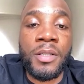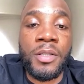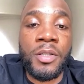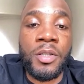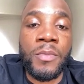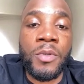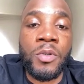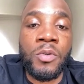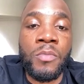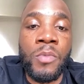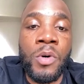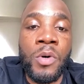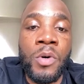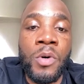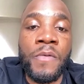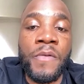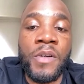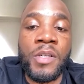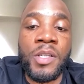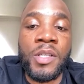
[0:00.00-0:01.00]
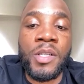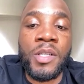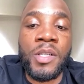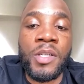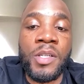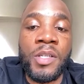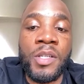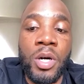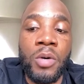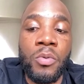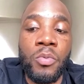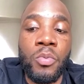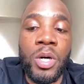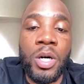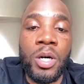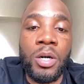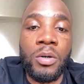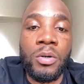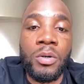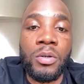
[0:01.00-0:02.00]
You know what I mean? We both understand
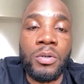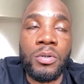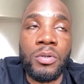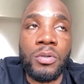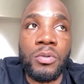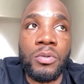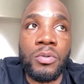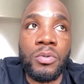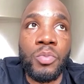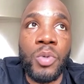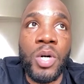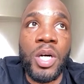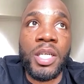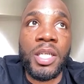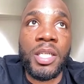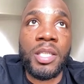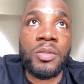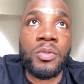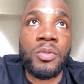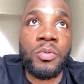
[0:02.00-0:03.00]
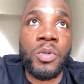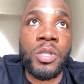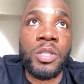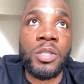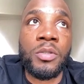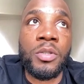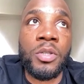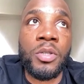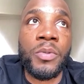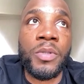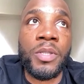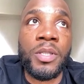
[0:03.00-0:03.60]
what kids will want to do.